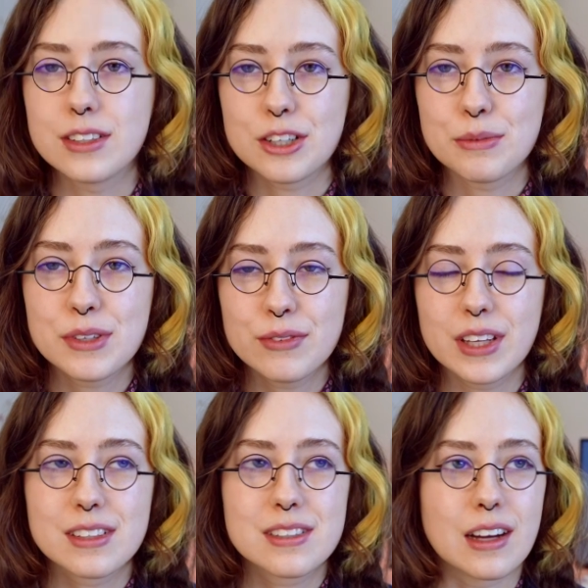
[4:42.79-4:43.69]
terms of
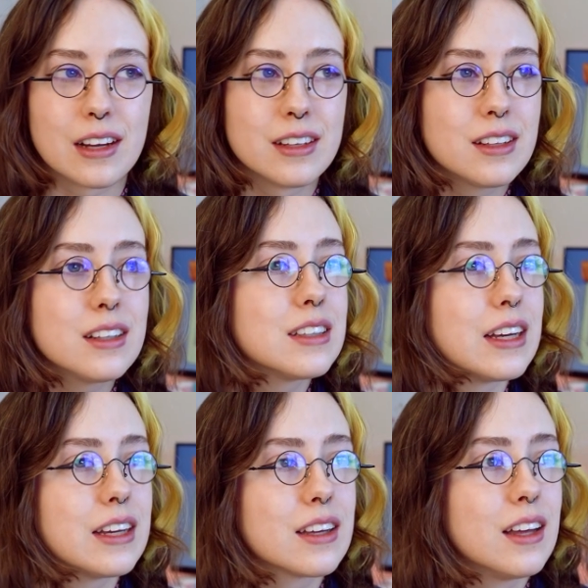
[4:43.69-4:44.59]
like style,
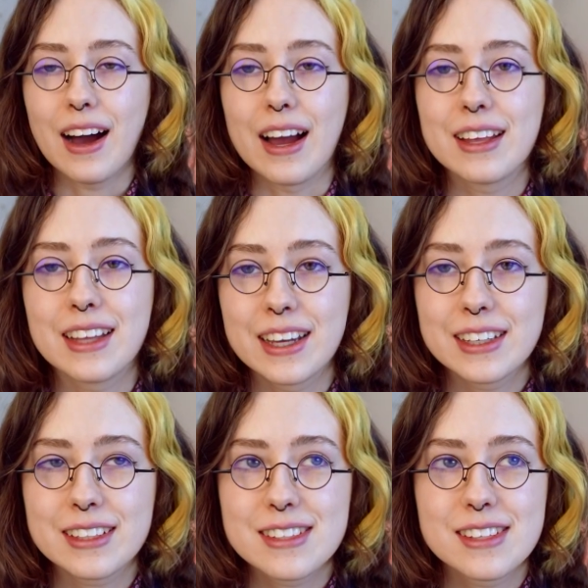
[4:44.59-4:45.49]
like I
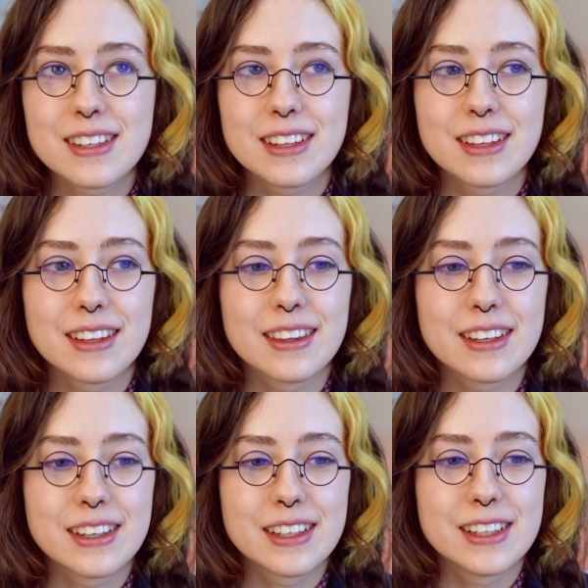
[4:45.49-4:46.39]
liked
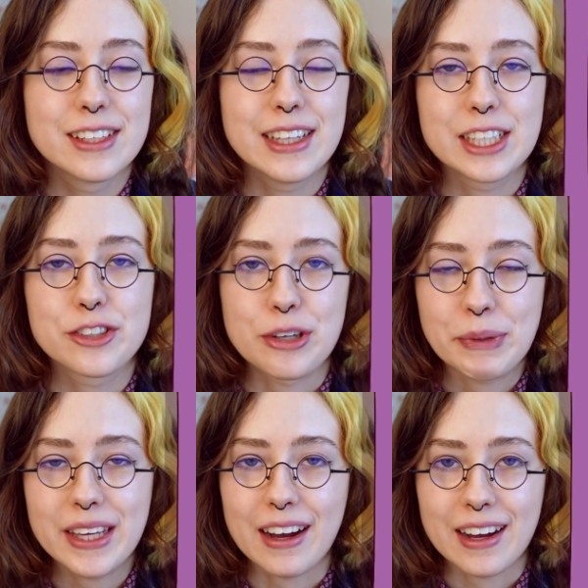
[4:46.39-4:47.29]
the like
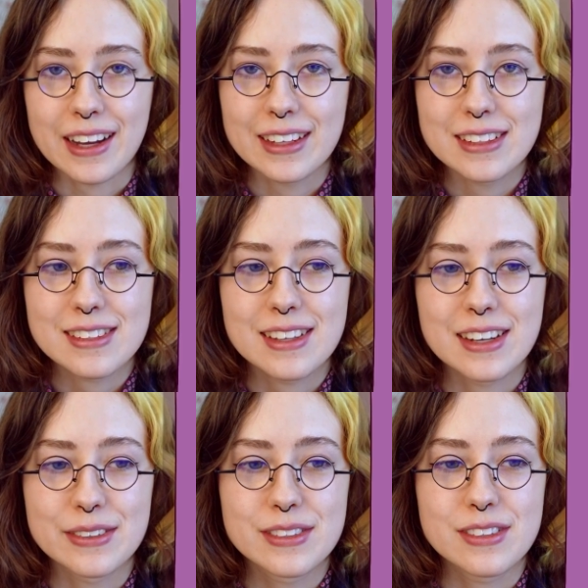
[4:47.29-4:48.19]
drippy eyes that
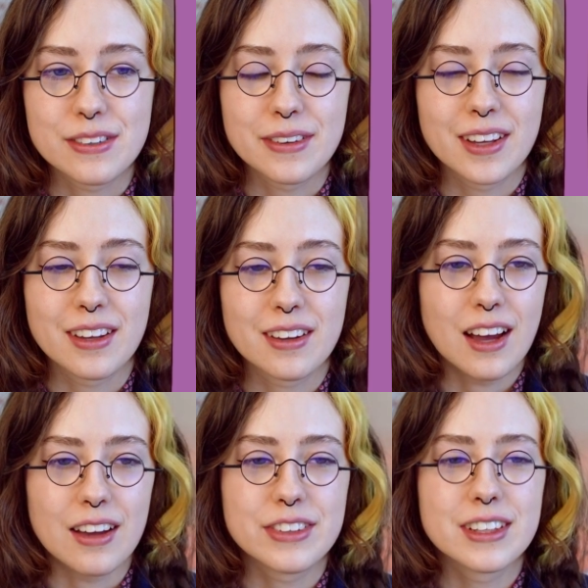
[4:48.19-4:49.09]
I was
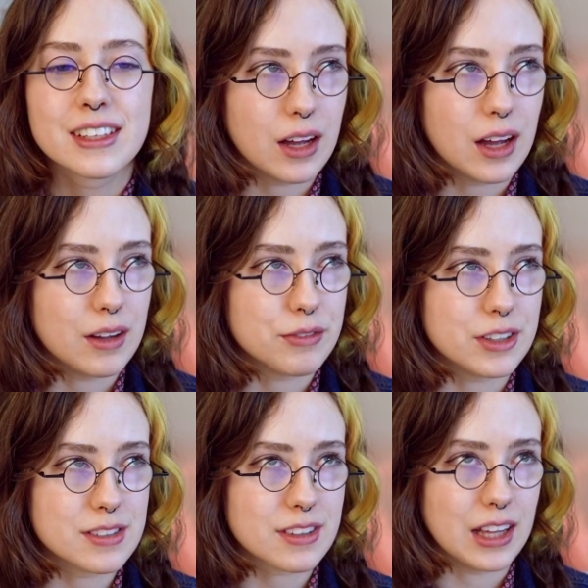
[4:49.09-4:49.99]
doing. I feel like at
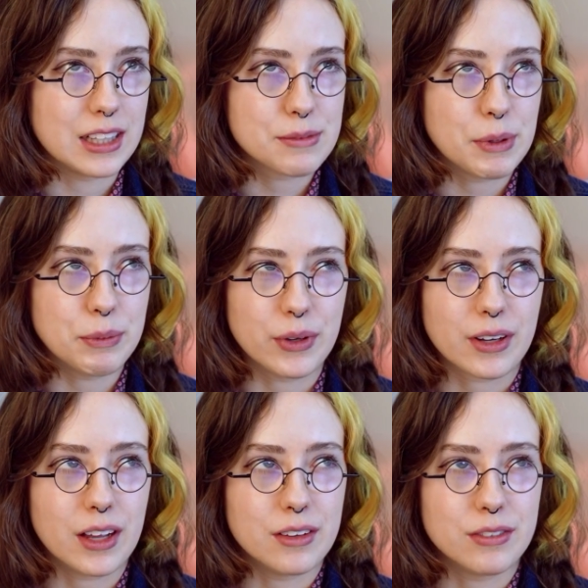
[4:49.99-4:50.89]
first glance people are
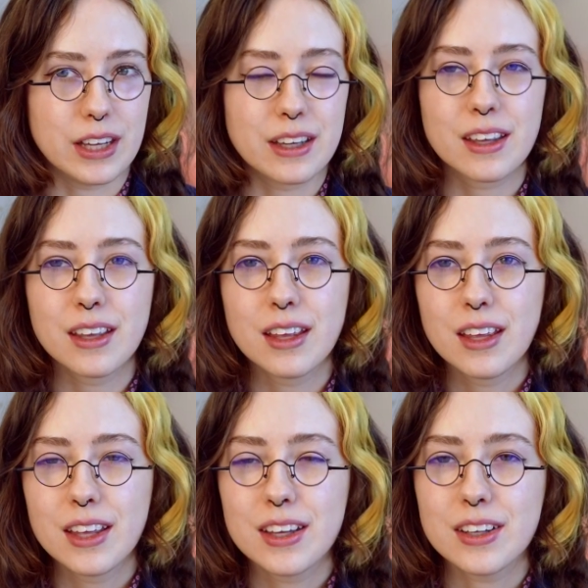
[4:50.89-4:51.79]
kind of like
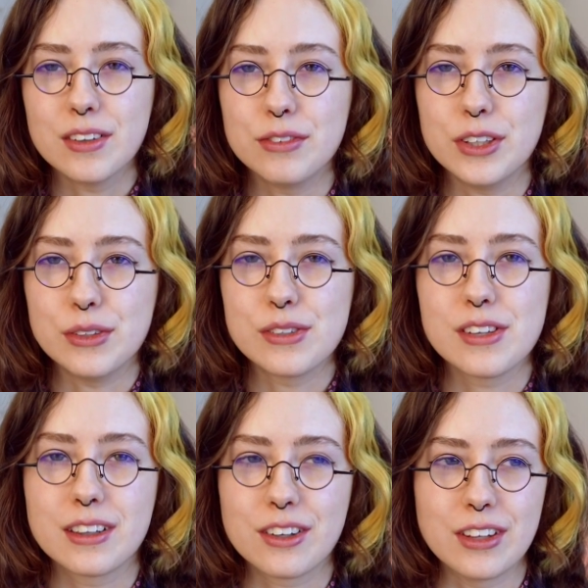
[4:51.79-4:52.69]
confused, like they're